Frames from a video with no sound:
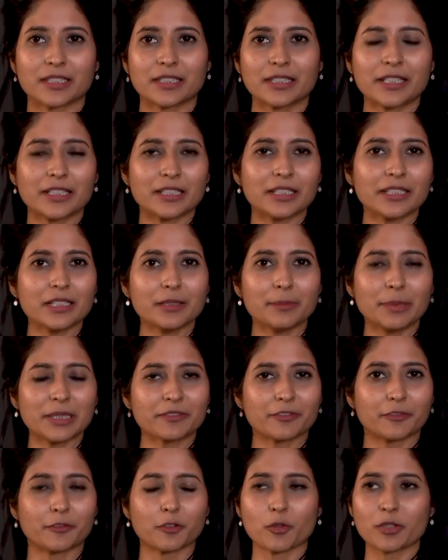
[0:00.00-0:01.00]
They're a little
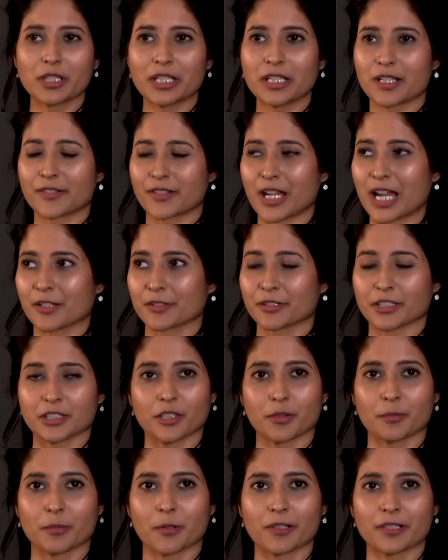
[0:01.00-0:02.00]
bit floating around in
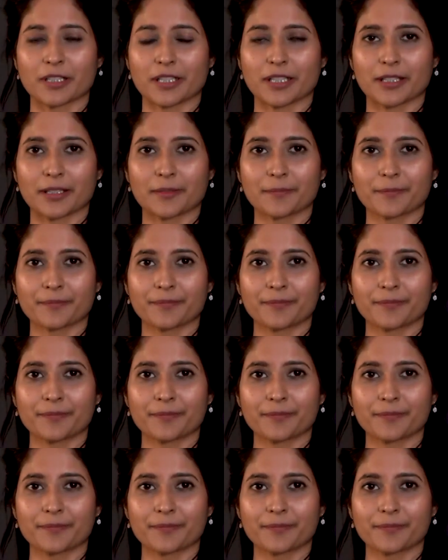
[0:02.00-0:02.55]
your body.